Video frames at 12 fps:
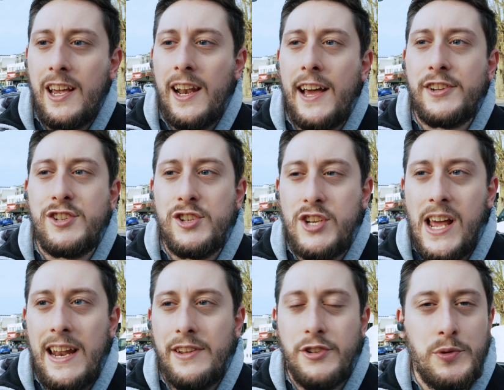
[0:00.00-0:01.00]
collection
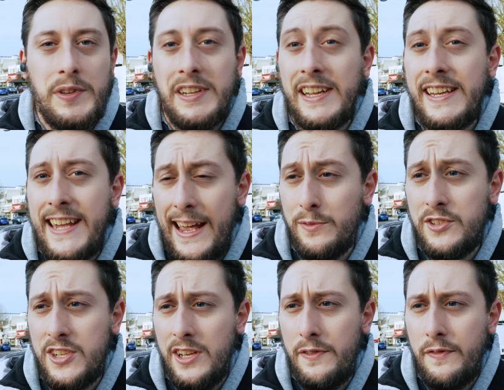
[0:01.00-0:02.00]
challenge with an
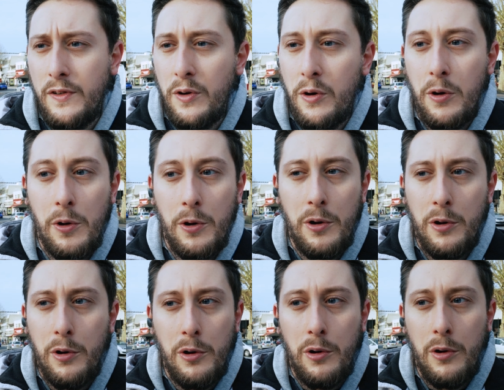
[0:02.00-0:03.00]
encounter
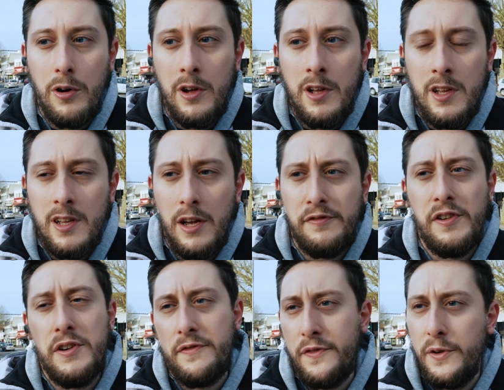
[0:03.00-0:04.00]
for a
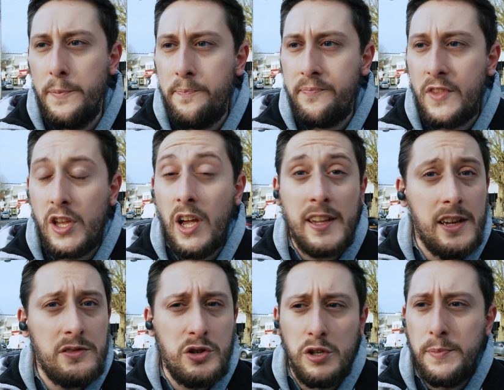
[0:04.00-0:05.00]
fur fruit. It
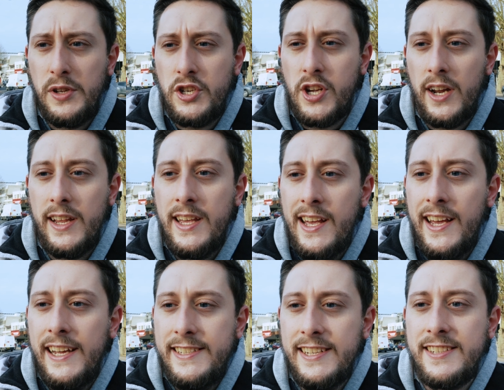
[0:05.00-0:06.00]
could have been shiny.
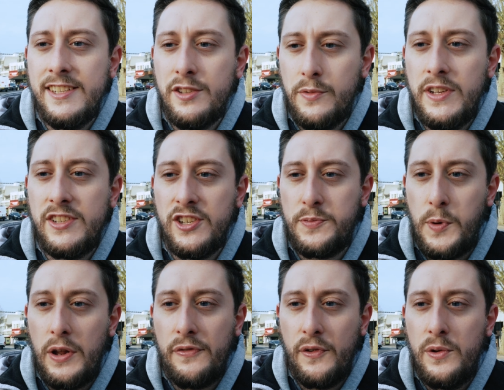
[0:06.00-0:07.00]
It is in the research
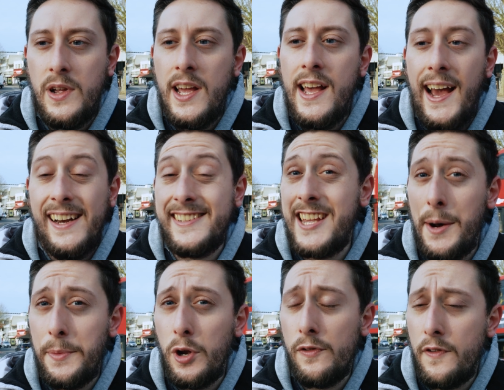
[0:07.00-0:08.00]
breakthrough, and it's
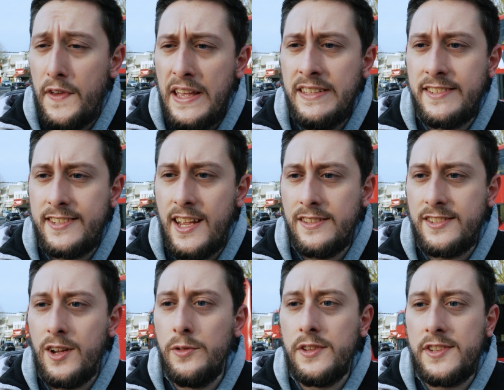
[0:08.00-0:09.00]
coming off of incense on